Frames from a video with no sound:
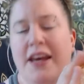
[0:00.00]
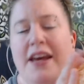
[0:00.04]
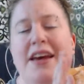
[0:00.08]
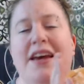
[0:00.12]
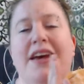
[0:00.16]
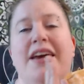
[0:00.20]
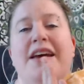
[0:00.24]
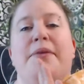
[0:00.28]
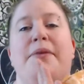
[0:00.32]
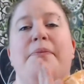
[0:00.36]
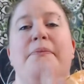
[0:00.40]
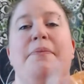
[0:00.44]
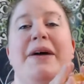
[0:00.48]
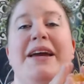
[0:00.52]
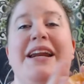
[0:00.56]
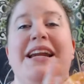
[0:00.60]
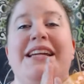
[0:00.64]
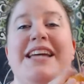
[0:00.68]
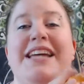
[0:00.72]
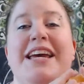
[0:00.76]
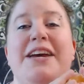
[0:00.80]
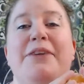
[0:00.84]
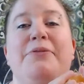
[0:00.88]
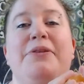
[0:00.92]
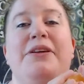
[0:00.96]

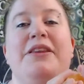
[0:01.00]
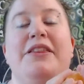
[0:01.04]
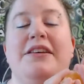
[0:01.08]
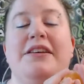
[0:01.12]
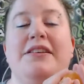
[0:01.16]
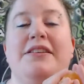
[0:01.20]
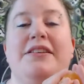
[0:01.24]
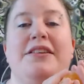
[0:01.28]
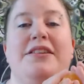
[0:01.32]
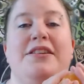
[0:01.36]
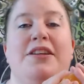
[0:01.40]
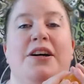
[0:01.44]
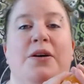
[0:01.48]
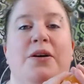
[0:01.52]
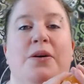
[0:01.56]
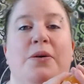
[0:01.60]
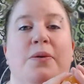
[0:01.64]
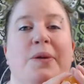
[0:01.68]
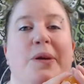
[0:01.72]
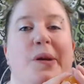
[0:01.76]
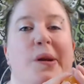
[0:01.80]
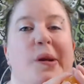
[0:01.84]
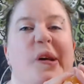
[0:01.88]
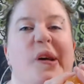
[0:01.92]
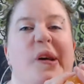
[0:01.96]
meditate with this
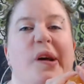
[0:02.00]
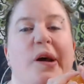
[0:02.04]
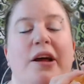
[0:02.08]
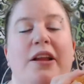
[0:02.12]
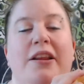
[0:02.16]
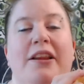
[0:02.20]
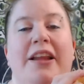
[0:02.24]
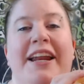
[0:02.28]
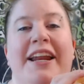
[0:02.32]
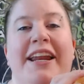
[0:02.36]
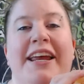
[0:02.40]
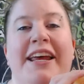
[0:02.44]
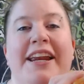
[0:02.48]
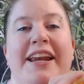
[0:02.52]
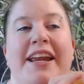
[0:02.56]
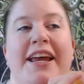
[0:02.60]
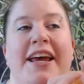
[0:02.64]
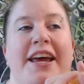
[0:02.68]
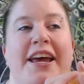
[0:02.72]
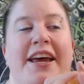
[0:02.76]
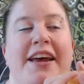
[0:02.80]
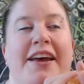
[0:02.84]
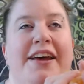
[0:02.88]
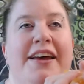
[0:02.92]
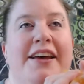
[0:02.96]
stone let it
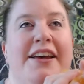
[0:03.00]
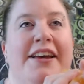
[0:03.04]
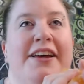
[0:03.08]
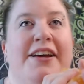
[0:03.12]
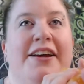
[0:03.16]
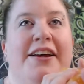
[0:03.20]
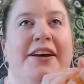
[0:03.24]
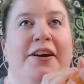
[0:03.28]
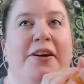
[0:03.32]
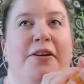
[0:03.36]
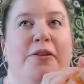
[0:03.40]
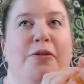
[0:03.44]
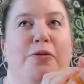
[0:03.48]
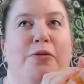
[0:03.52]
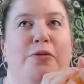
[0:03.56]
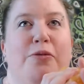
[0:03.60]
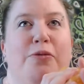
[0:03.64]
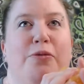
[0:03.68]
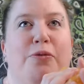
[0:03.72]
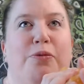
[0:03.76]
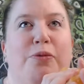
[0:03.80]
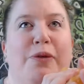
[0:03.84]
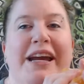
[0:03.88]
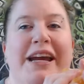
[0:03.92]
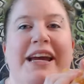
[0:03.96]

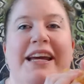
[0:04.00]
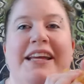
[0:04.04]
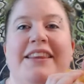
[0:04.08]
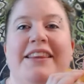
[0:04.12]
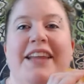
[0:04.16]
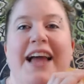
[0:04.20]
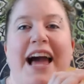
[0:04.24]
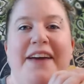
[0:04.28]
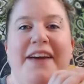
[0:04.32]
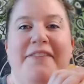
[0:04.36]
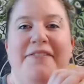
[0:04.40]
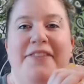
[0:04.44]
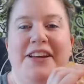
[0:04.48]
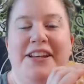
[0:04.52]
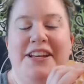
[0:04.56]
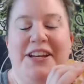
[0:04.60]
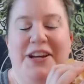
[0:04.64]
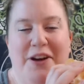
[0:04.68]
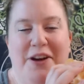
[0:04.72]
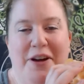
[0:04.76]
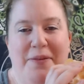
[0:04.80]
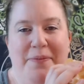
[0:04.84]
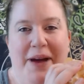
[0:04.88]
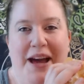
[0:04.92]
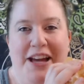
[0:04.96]
re enliven your
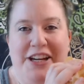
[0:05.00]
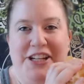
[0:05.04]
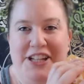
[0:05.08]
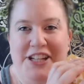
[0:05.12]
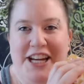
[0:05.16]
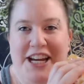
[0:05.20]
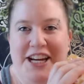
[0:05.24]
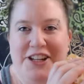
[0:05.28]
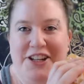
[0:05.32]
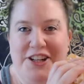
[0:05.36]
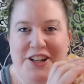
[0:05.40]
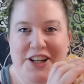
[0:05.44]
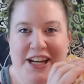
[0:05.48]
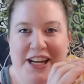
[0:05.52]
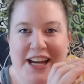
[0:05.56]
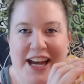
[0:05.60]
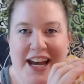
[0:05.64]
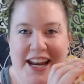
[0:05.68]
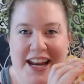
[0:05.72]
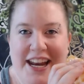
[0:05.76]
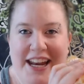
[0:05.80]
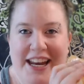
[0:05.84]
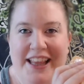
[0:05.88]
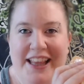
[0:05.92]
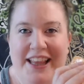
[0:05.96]
imagination again
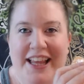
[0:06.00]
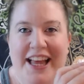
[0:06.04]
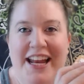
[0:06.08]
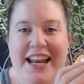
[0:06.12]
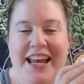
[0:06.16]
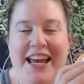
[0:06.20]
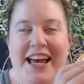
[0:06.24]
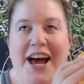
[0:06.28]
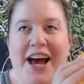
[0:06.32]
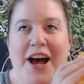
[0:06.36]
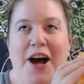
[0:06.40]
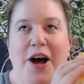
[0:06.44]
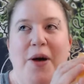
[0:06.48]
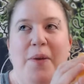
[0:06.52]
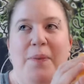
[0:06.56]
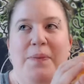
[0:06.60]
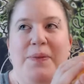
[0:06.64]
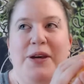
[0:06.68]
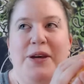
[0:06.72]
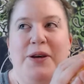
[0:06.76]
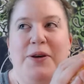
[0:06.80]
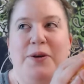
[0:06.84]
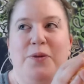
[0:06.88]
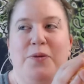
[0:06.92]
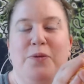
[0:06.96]
and let it help
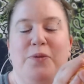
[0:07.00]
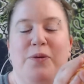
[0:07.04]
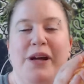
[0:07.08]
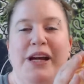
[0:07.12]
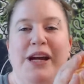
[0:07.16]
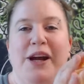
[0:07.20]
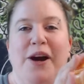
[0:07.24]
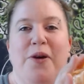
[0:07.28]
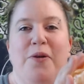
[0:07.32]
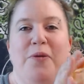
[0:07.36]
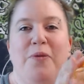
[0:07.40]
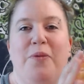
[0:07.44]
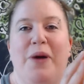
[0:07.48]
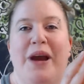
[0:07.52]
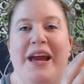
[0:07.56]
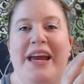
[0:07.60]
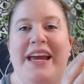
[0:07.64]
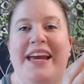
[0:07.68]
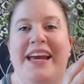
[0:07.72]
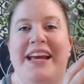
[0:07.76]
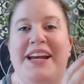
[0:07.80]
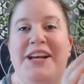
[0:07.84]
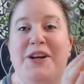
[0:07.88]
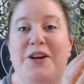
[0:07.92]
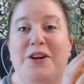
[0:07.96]
you
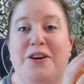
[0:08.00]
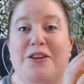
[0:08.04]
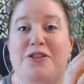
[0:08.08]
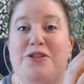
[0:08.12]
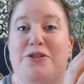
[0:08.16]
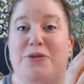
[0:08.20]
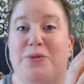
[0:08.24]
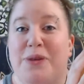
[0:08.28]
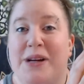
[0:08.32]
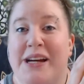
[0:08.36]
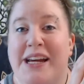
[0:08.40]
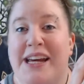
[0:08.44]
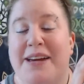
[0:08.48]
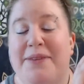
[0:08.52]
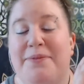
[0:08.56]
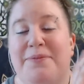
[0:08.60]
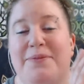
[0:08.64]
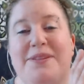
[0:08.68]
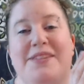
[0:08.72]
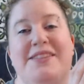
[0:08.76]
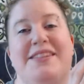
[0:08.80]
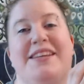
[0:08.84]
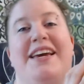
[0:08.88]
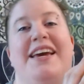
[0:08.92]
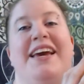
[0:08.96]
reawaken your
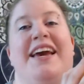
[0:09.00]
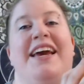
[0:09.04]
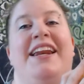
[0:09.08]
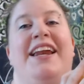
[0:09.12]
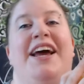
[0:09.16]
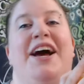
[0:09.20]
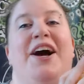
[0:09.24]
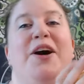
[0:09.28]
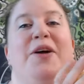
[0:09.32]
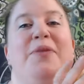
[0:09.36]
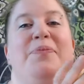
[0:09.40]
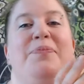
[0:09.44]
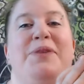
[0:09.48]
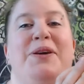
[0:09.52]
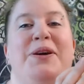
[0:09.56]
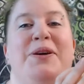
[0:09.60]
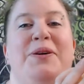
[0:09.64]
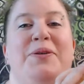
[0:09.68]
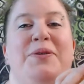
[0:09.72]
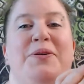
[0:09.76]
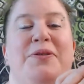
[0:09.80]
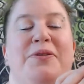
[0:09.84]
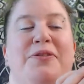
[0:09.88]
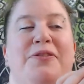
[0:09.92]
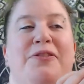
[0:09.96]
dreams and help
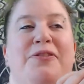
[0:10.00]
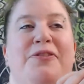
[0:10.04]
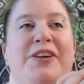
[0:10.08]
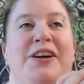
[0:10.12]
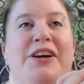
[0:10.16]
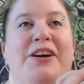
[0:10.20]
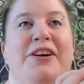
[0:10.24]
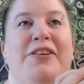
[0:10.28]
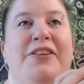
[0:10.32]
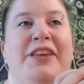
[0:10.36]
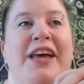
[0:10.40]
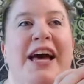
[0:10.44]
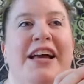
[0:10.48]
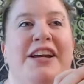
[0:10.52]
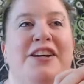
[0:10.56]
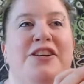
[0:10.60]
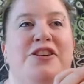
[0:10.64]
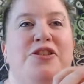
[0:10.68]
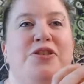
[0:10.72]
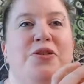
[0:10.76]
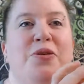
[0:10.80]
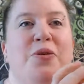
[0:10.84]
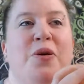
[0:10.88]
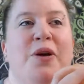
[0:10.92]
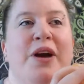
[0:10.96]
you feel that
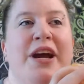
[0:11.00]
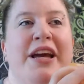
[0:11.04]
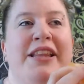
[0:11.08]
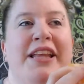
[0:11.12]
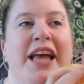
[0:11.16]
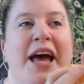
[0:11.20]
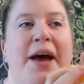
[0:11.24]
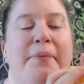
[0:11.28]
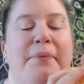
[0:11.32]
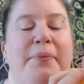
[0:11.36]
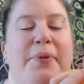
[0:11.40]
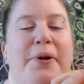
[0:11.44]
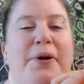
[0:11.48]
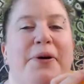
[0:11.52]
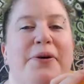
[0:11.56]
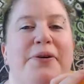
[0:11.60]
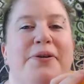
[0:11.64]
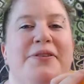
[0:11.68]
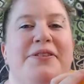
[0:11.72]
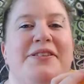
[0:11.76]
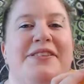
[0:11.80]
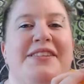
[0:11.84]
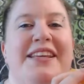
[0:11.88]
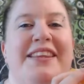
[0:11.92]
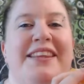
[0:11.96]
joy and that
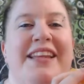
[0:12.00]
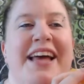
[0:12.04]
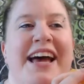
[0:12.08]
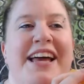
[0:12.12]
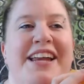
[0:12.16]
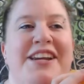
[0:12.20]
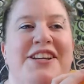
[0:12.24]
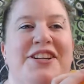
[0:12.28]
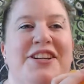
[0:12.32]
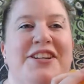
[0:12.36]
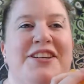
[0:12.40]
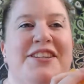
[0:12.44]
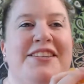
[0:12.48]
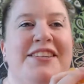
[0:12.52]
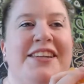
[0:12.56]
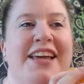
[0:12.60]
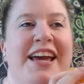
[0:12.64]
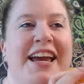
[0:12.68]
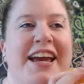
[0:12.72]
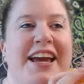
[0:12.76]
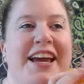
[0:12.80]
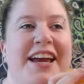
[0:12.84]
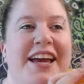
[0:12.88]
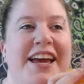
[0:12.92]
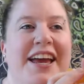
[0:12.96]
pulse and that just
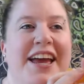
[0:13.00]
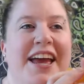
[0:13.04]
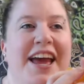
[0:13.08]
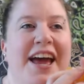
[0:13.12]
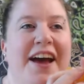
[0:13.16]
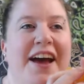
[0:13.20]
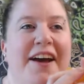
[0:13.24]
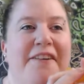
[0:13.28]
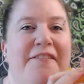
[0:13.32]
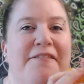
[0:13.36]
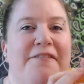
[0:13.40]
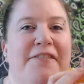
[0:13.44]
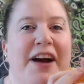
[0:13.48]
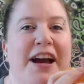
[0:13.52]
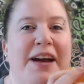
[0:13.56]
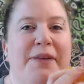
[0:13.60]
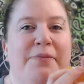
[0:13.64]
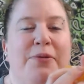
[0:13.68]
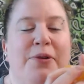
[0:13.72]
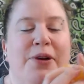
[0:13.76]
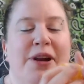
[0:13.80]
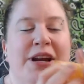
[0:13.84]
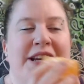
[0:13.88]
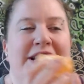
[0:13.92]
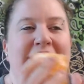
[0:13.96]
like
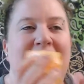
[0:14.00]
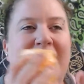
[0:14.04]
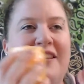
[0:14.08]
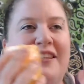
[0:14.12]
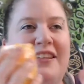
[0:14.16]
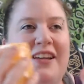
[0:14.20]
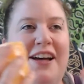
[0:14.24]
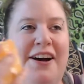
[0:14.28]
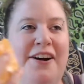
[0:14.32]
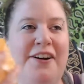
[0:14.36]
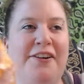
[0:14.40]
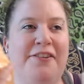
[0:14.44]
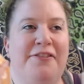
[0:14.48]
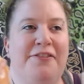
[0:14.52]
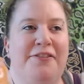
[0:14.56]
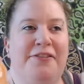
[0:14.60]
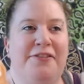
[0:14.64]
vibrance of